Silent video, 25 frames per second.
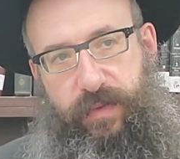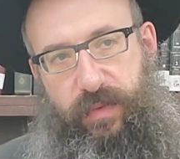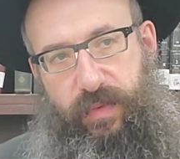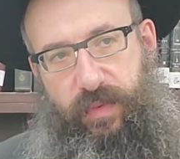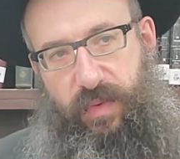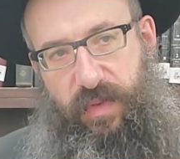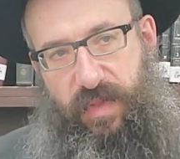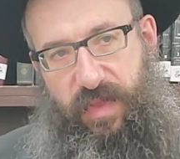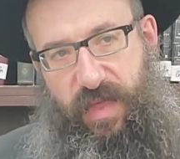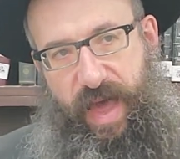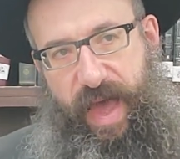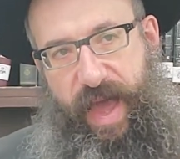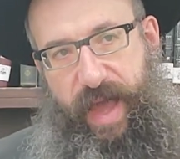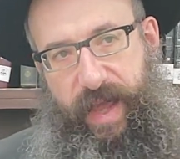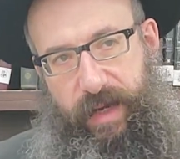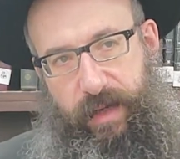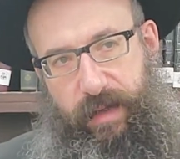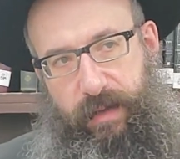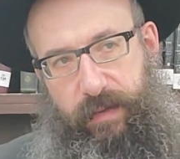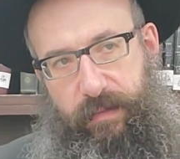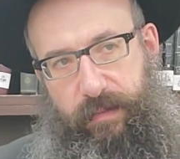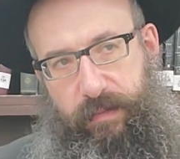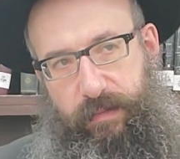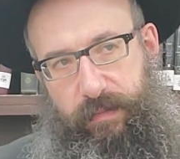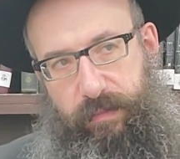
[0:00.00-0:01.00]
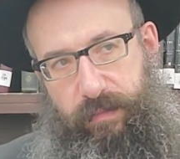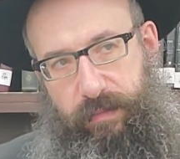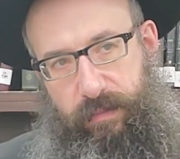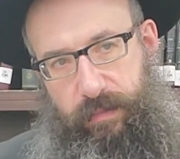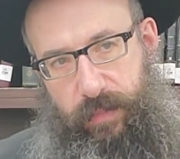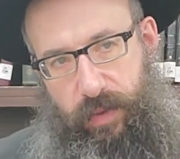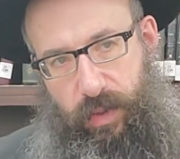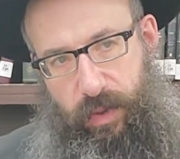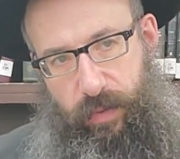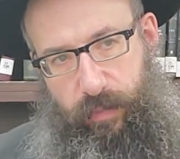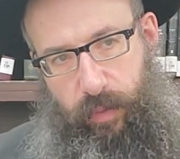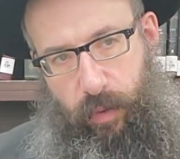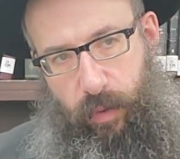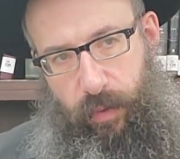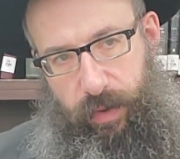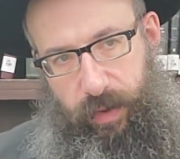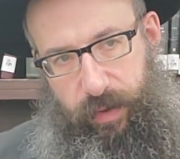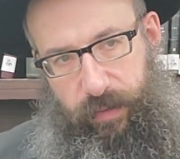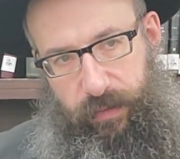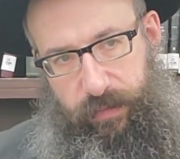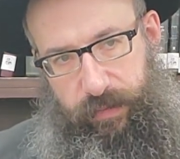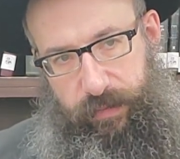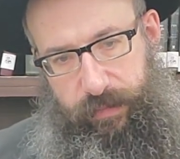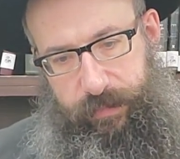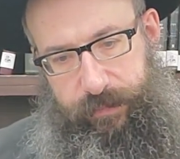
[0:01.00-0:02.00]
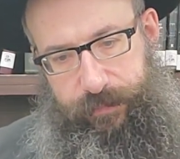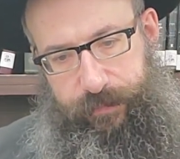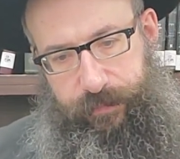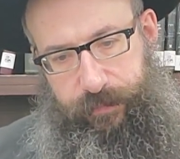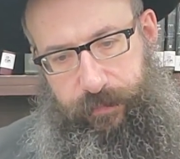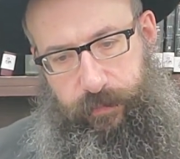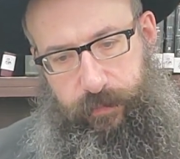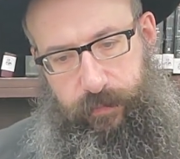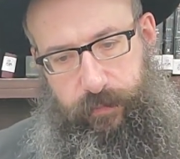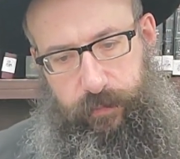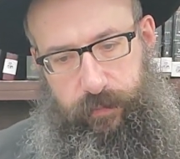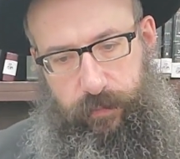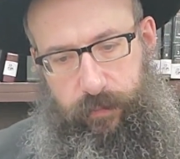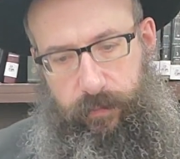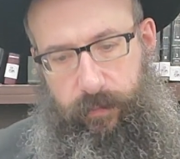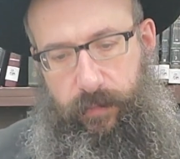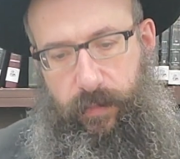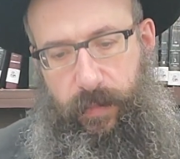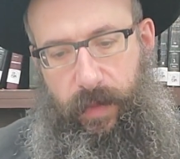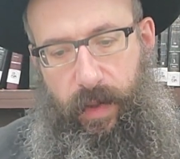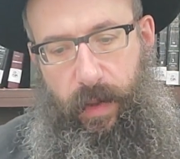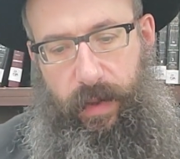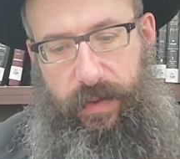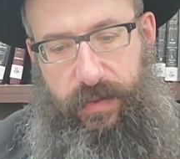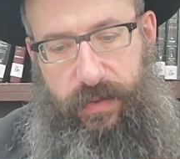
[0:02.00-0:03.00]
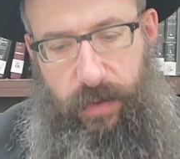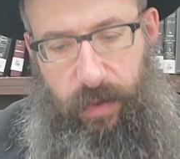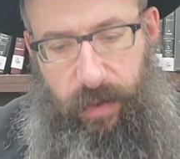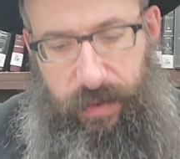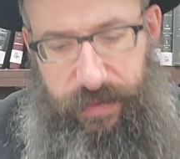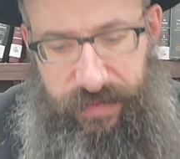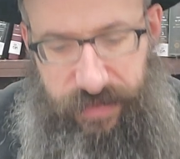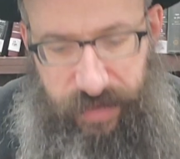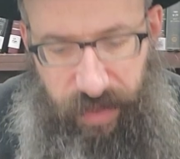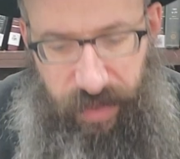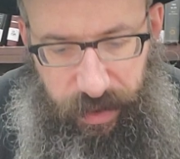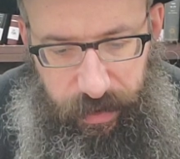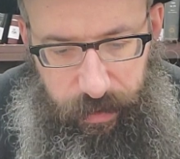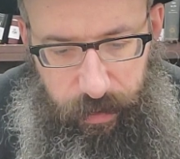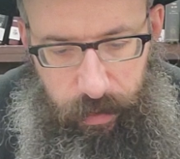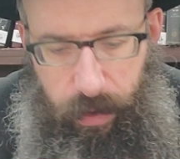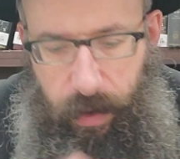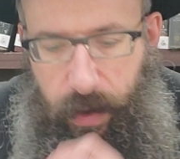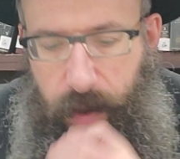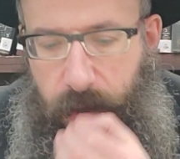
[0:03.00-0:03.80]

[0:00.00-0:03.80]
to that component. Let's look inside.